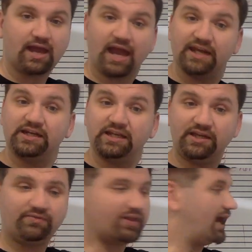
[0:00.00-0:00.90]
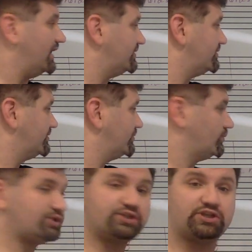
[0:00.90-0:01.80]
and an E flat,
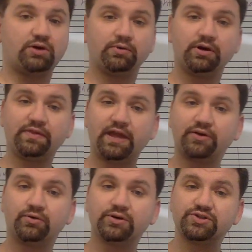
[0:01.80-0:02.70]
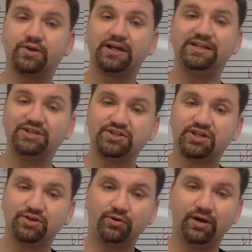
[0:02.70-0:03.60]
which is nowhere in that chord, so I can just
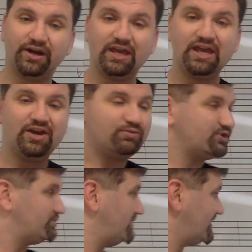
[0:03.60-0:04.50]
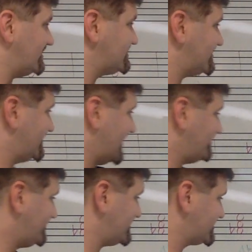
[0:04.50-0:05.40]
ignore it, which means
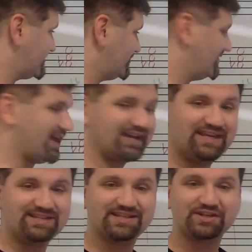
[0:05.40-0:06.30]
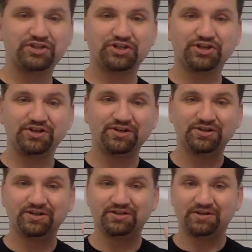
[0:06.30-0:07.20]
that fits with that key signature.
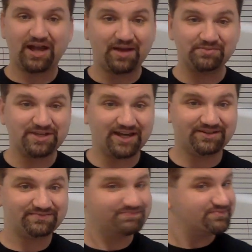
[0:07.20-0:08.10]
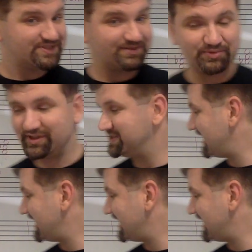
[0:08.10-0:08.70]
I'm done. Simple as